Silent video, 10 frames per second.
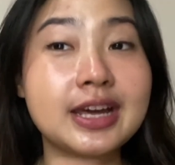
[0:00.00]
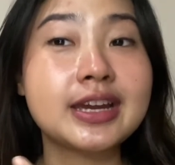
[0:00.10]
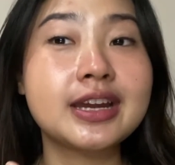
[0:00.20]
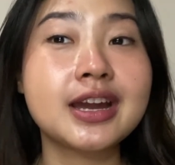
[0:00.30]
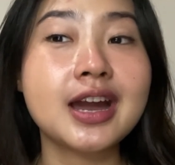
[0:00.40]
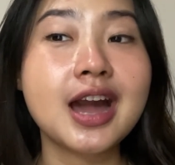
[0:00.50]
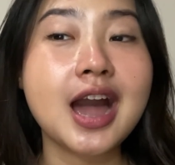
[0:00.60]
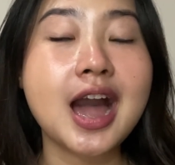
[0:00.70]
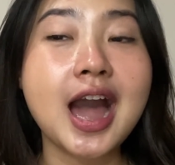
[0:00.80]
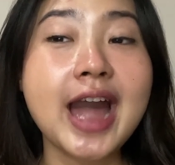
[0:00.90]
Like,
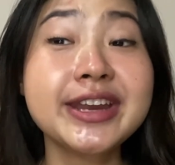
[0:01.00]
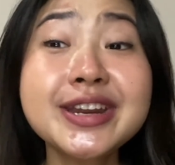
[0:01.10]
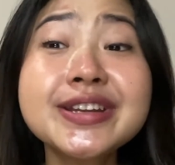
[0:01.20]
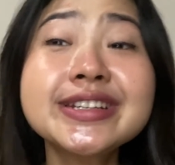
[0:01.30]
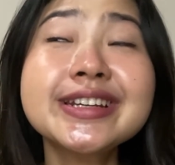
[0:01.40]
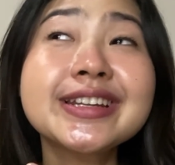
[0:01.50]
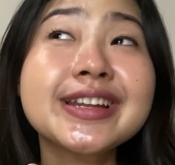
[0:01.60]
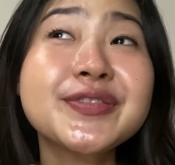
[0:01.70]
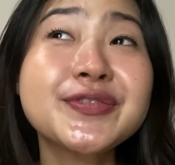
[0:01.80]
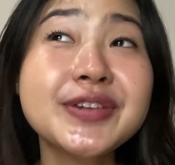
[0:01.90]
I didn't
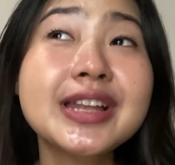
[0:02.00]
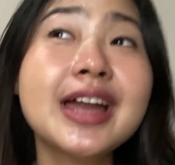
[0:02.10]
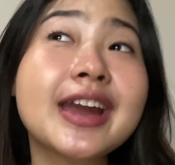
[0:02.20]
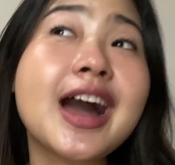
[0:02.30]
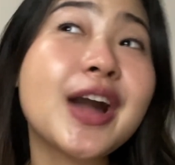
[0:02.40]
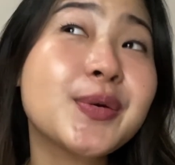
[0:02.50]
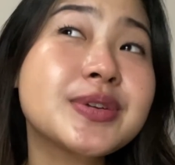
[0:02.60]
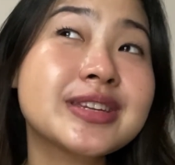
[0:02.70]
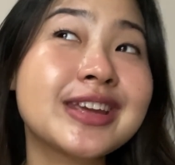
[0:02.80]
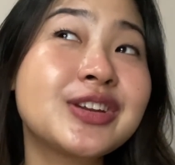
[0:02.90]
feel like I
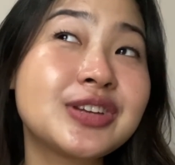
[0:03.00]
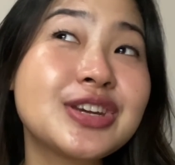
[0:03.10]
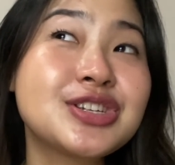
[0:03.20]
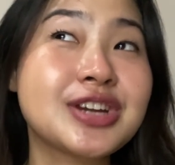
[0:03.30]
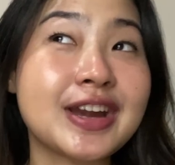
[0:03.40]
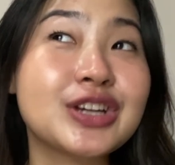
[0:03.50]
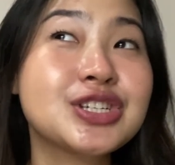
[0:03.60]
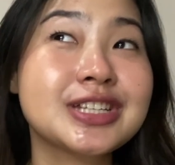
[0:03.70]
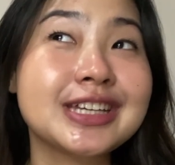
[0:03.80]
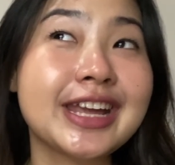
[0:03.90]
was in Indonesia
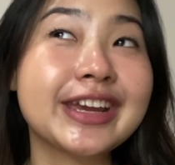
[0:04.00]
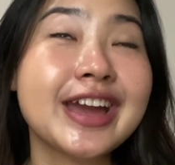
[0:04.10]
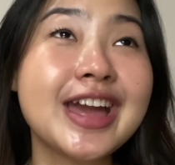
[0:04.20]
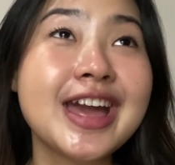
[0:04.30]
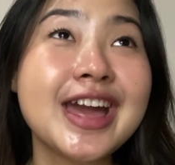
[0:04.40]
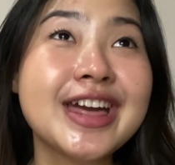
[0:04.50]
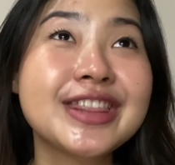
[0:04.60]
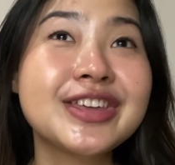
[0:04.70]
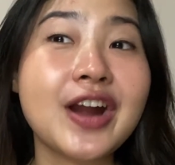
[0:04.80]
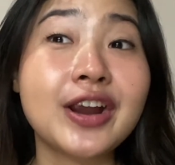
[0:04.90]
actually. Like,
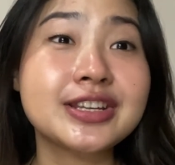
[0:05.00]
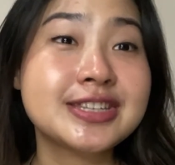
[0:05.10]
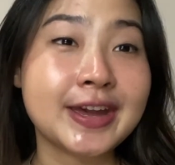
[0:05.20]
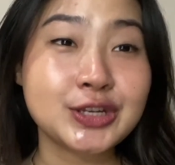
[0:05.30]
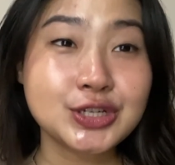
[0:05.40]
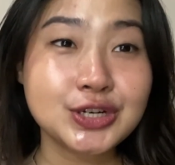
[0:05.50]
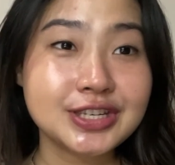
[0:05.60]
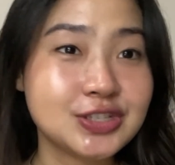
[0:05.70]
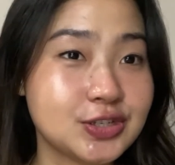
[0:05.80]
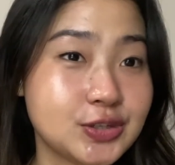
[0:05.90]
the architecture
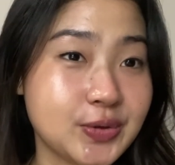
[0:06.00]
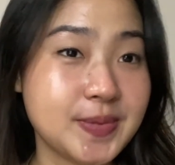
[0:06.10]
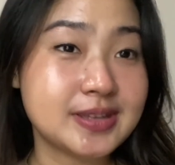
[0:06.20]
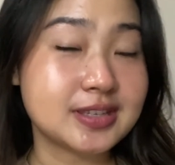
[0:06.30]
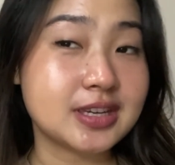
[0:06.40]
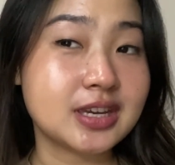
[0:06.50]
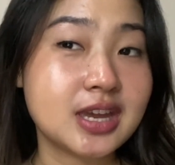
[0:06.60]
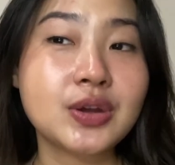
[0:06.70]
is just so amazing.